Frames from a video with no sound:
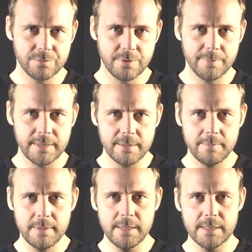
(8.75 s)
from the
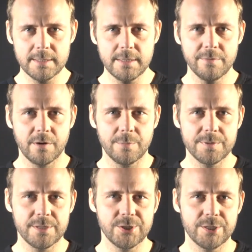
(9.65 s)
immediacy of our
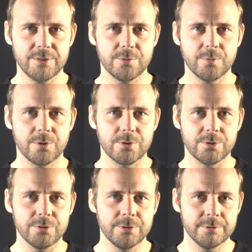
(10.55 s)
position in the
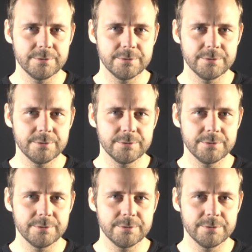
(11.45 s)
world,